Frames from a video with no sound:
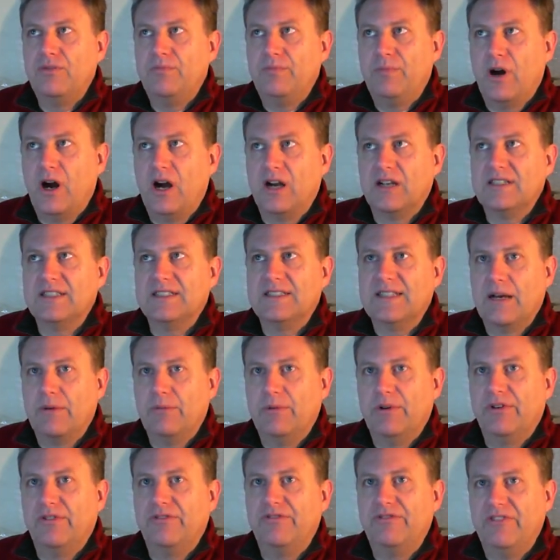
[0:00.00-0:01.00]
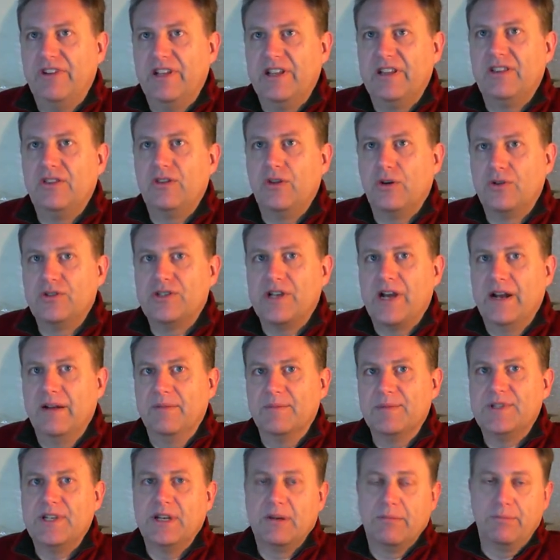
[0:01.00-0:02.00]
boxes that will fit those
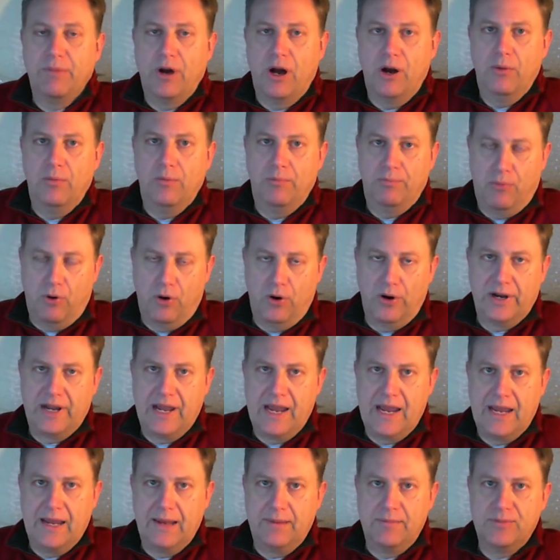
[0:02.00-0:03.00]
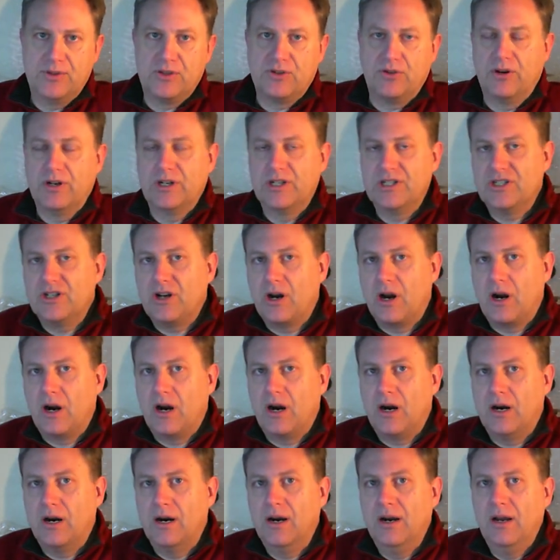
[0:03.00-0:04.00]
items, like board games or a
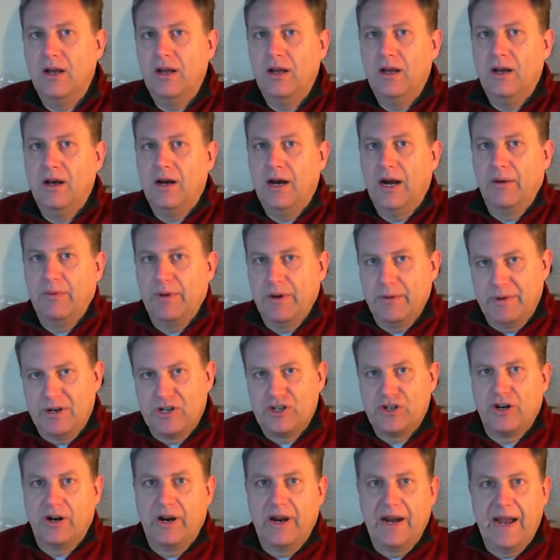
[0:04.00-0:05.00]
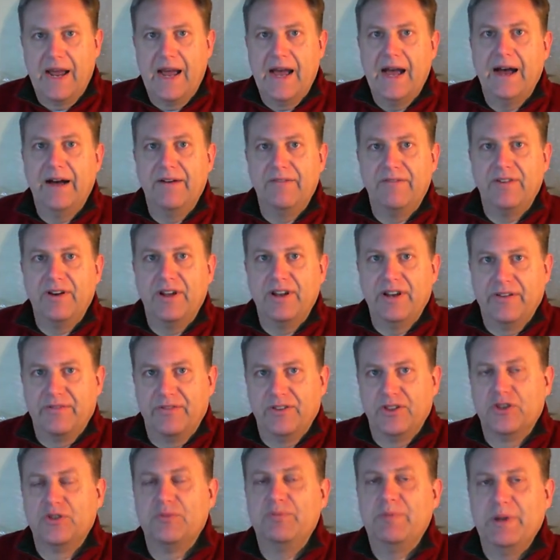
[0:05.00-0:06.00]
guitar. I want to make sure I have
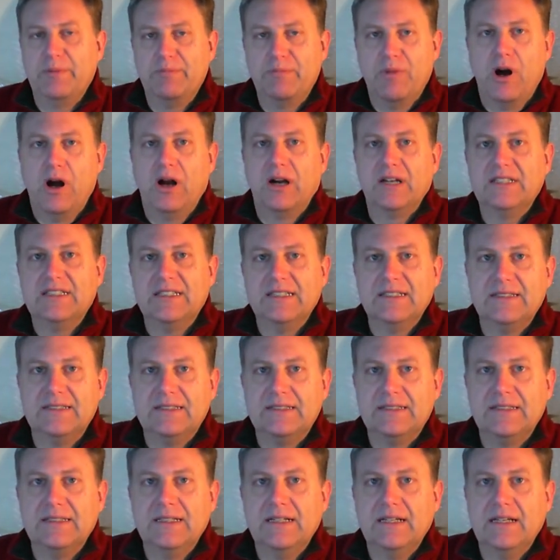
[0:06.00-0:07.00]
enough of those big boxes